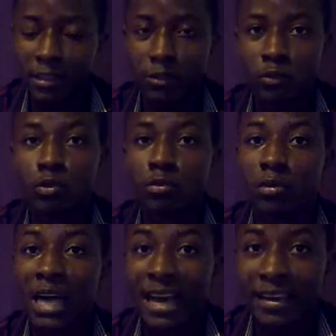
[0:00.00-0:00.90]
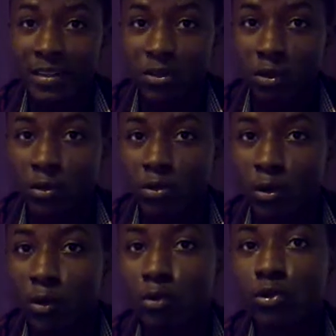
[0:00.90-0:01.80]
into thrombokinase
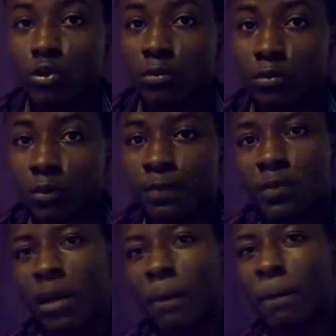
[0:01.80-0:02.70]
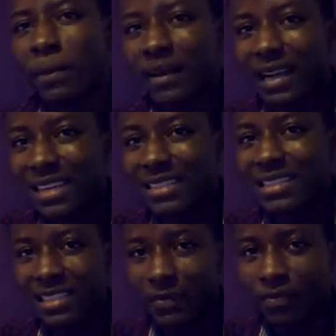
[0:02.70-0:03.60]
or
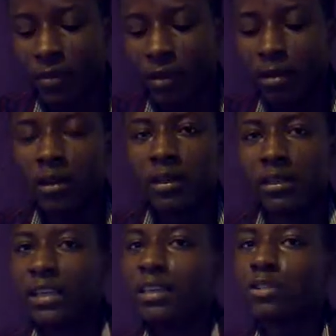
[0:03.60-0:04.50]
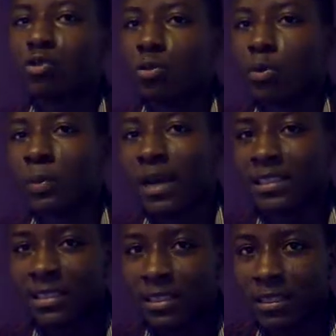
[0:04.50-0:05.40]
thromboplastin. This
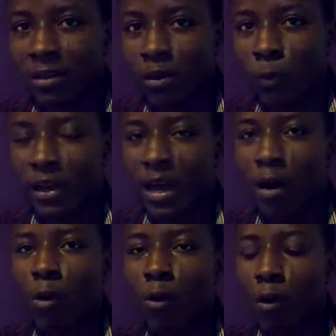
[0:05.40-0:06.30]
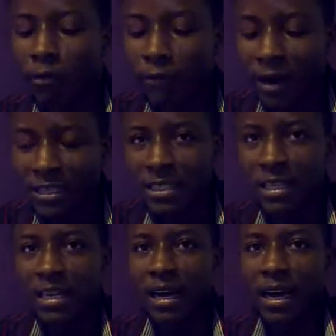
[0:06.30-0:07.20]
thromboplastin will now convert
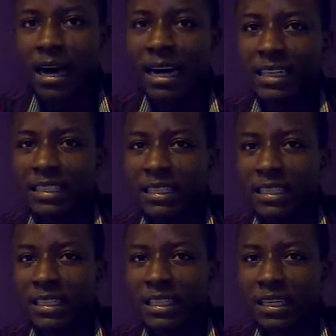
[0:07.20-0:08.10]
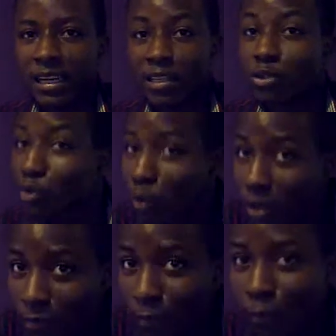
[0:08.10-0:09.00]
a
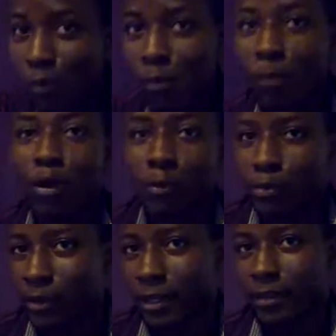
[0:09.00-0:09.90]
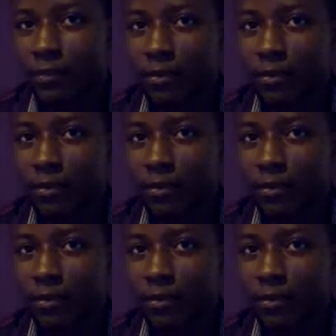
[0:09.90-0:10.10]
soluble blood protein,